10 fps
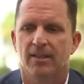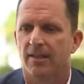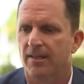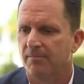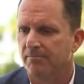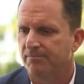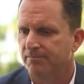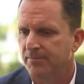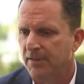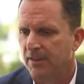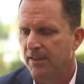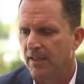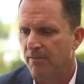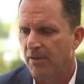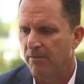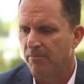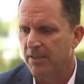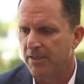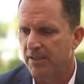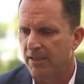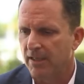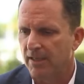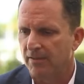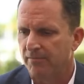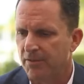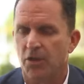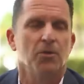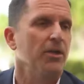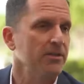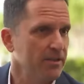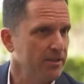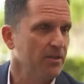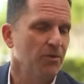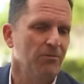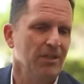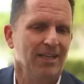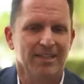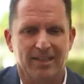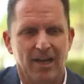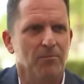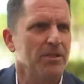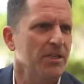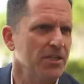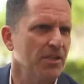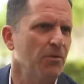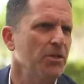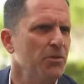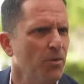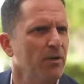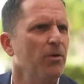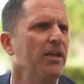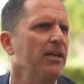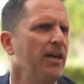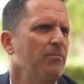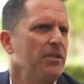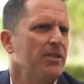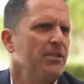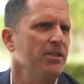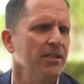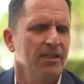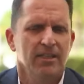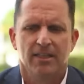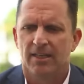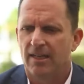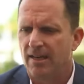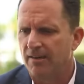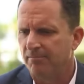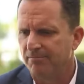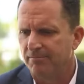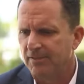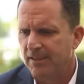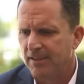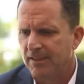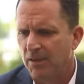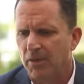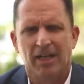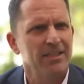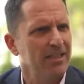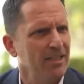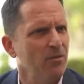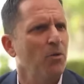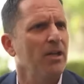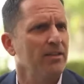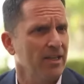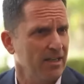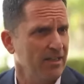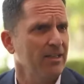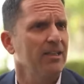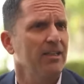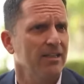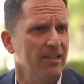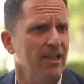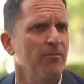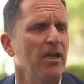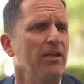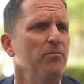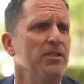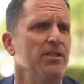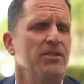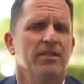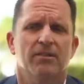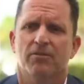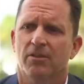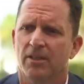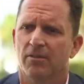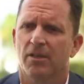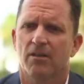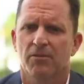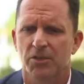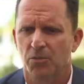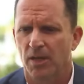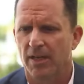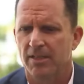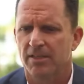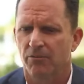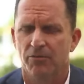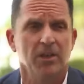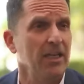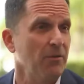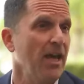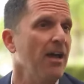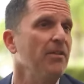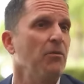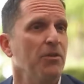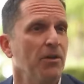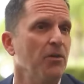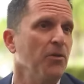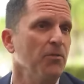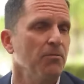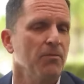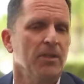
Um, I'm, I'm, missing uh, Jonas. Jonas. So we, we like the competition. We just want to bring in competition. Um, you know, we like to get a little more athletic at the linebacker position for, you know, coverage, range. We feel like we have that with our group.